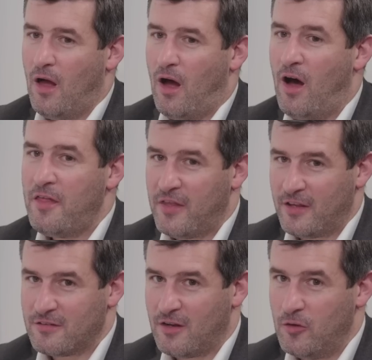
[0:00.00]
I
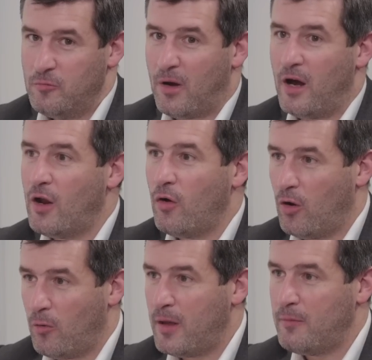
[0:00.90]
think so, but I know a
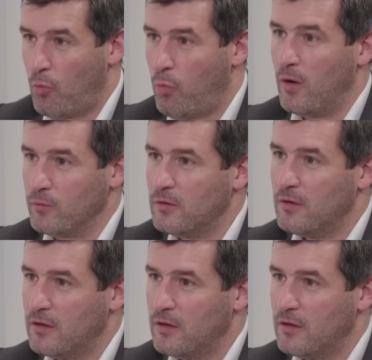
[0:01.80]
lot of people won't.